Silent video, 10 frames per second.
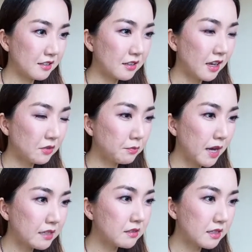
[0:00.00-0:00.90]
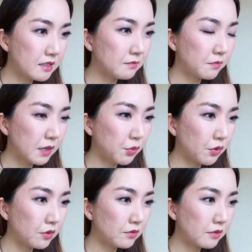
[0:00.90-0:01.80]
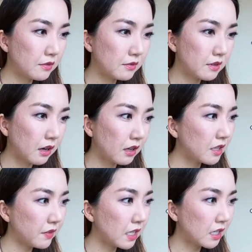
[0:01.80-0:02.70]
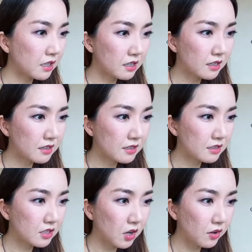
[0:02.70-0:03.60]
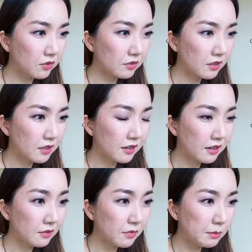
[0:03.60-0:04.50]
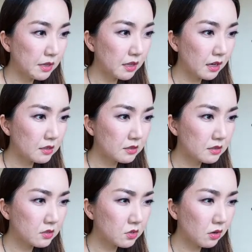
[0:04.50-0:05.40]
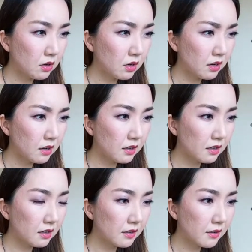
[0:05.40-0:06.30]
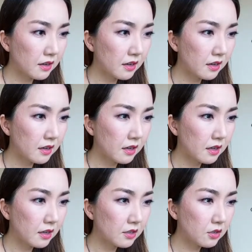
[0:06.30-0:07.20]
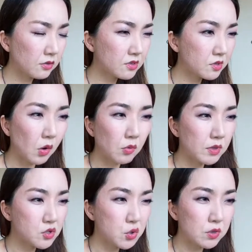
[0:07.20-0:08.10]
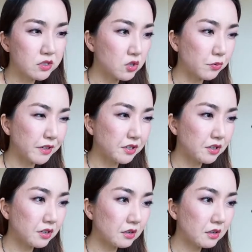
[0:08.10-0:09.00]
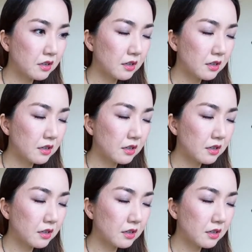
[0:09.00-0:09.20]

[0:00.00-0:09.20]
like-minded people that are living here. So maybe that's a start. You could always use Twitter